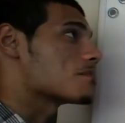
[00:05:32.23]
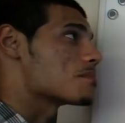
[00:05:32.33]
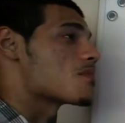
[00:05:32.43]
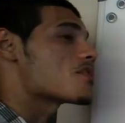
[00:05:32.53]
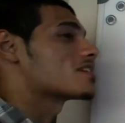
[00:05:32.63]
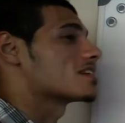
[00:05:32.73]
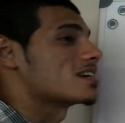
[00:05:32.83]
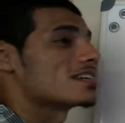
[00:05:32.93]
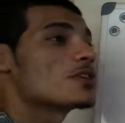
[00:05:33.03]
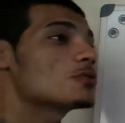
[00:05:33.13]

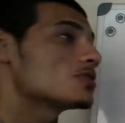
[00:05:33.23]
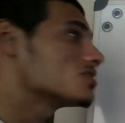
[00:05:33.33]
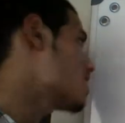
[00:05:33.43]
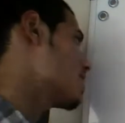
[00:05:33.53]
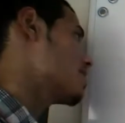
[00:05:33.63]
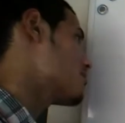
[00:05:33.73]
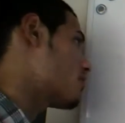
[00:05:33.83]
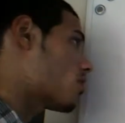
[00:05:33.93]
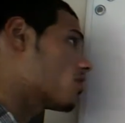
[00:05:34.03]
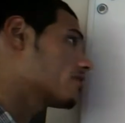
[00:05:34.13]
marketing. No selling
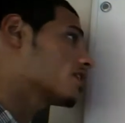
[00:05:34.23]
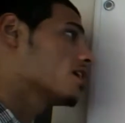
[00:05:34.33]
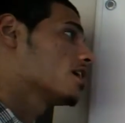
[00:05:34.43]
involved.